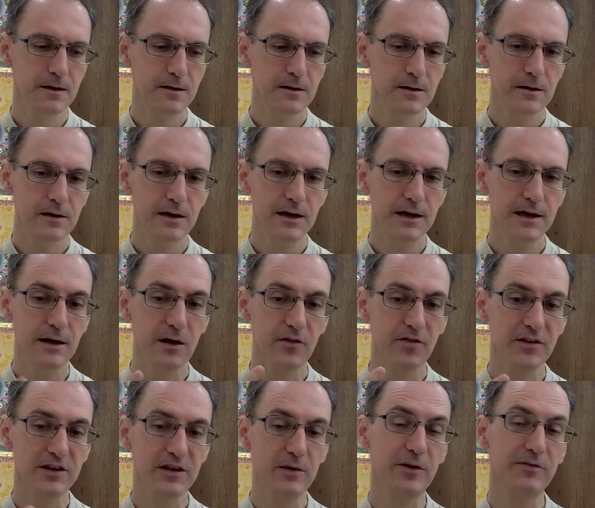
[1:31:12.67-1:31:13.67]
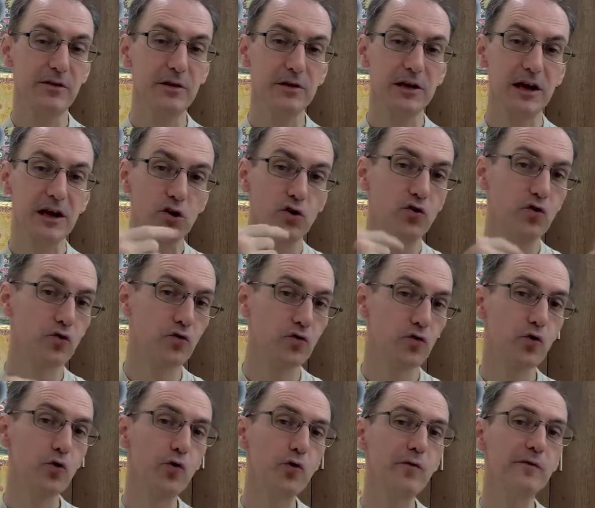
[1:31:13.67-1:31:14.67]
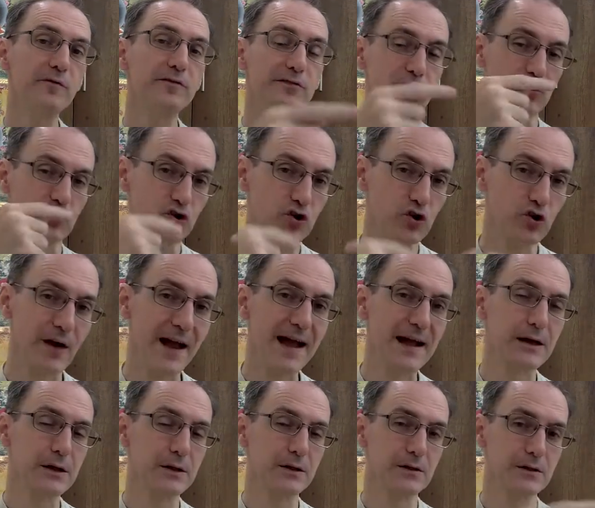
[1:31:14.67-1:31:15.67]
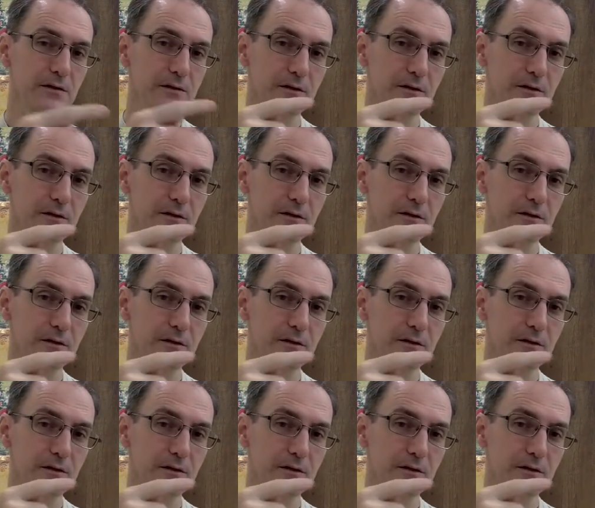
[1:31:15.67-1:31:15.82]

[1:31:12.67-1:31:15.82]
and I'll think about these like grooves or tracks.